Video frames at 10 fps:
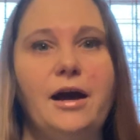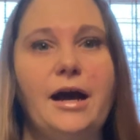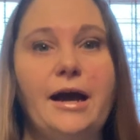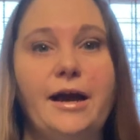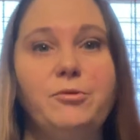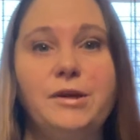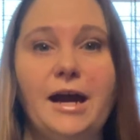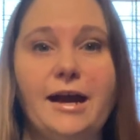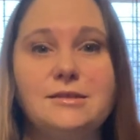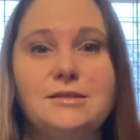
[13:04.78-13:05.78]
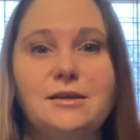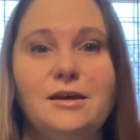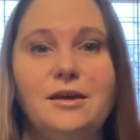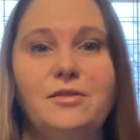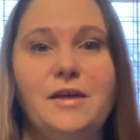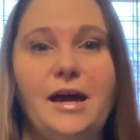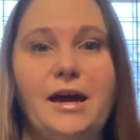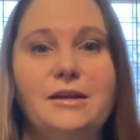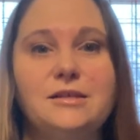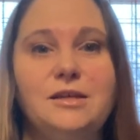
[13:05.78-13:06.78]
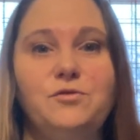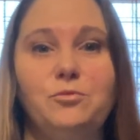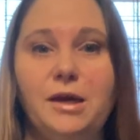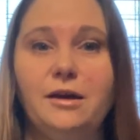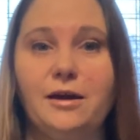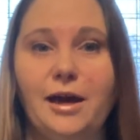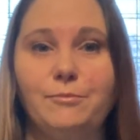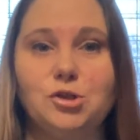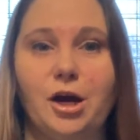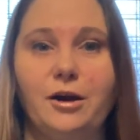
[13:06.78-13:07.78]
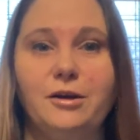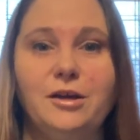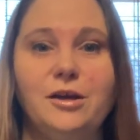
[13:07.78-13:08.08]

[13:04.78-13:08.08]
I would ask that if you make a calm jar,